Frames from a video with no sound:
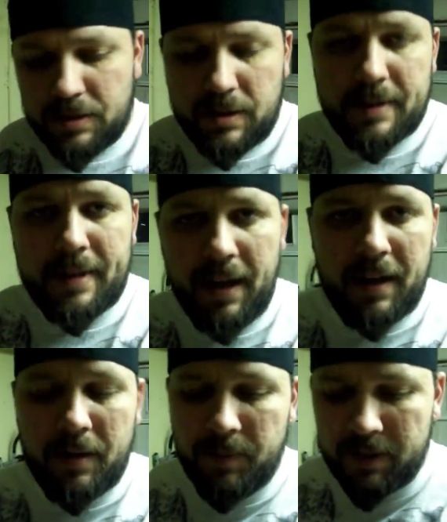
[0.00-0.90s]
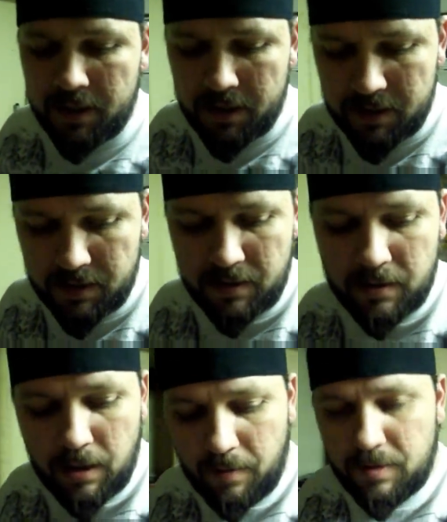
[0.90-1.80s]
today because
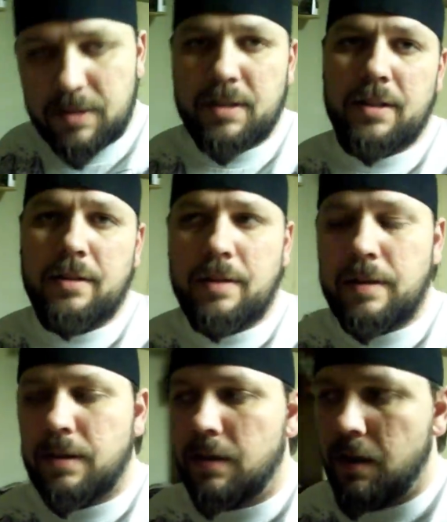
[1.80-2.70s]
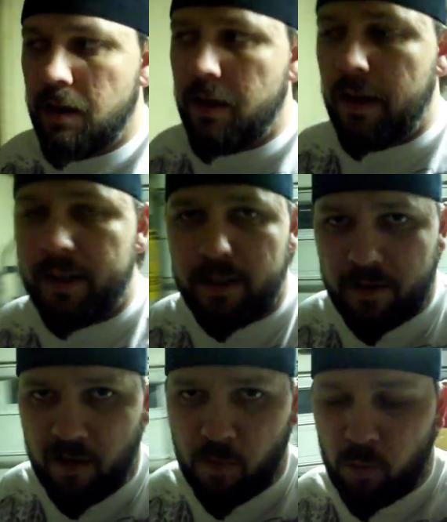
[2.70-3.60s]
obviously I didn't
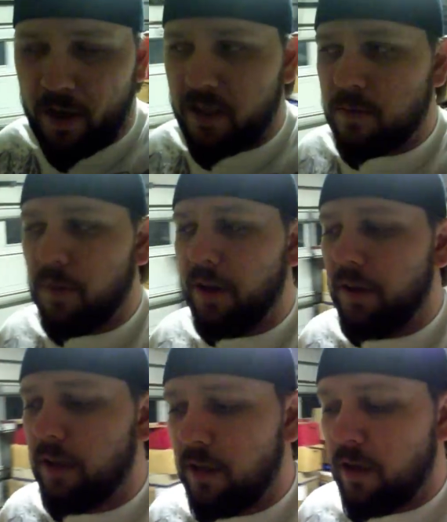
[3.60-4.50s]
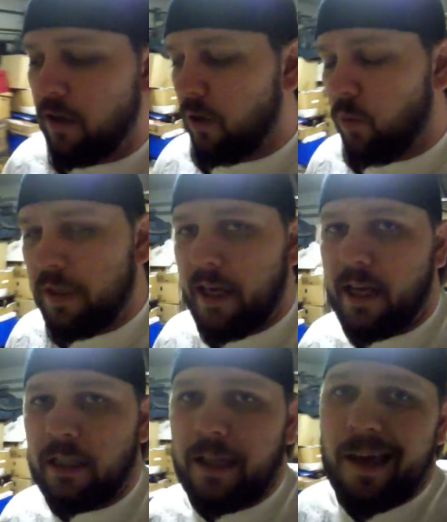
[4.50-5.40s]
have my weights but we had
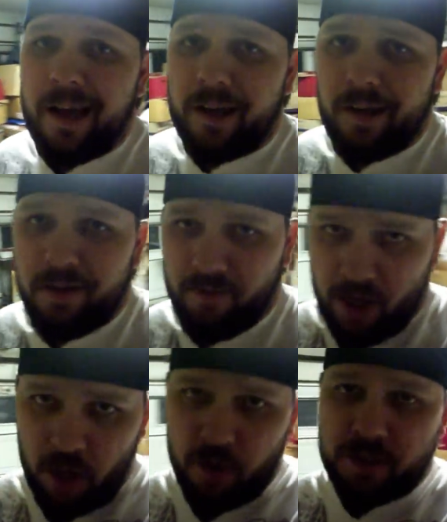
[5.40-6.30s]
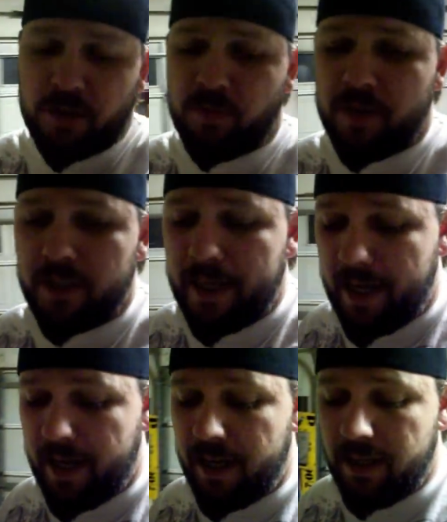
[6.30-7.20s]
a lot of errands to run
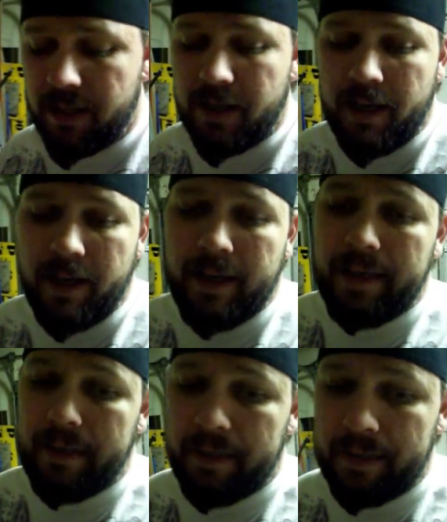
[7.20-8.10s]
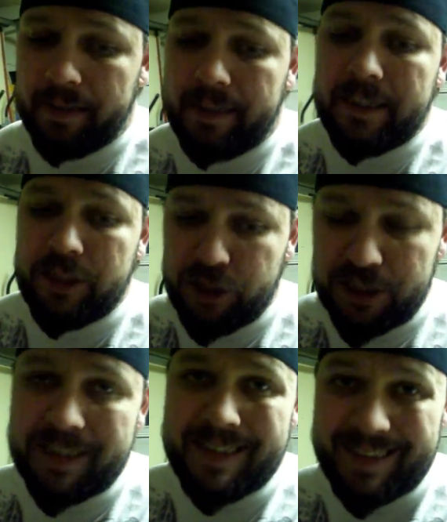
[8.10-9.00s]
today and
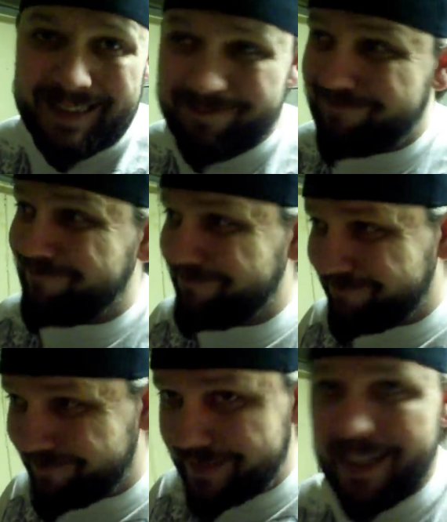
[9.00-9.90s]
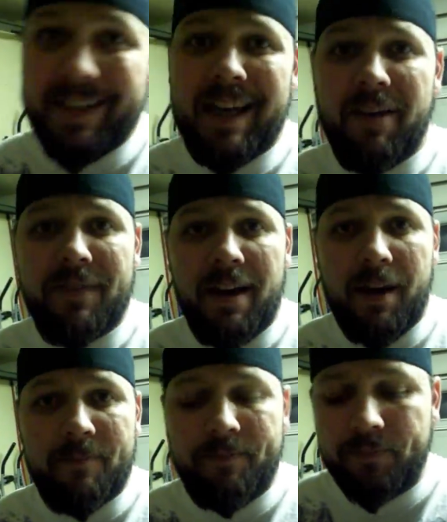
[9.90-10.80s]
just didn't have
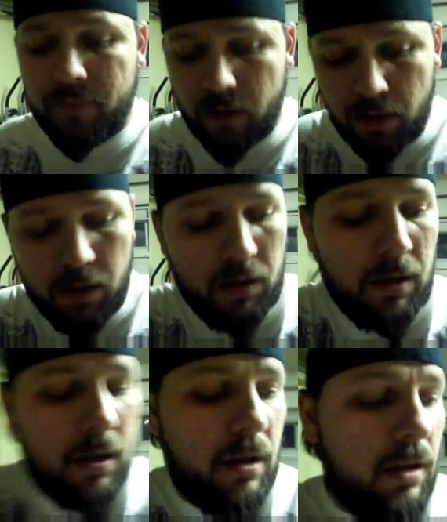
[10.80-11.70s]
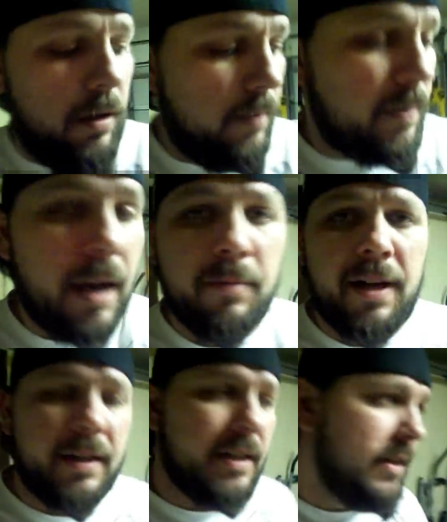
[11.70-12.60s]
time. Um, bottom
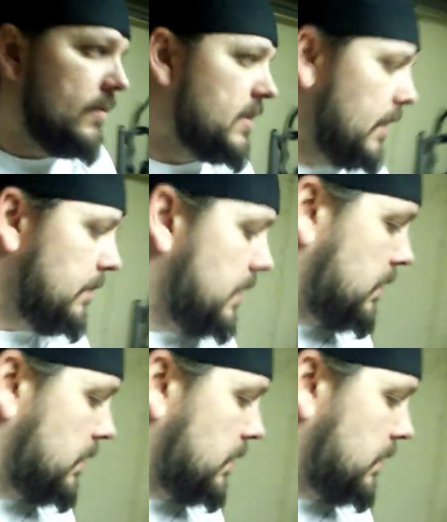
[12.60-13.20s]
line, didn't have time.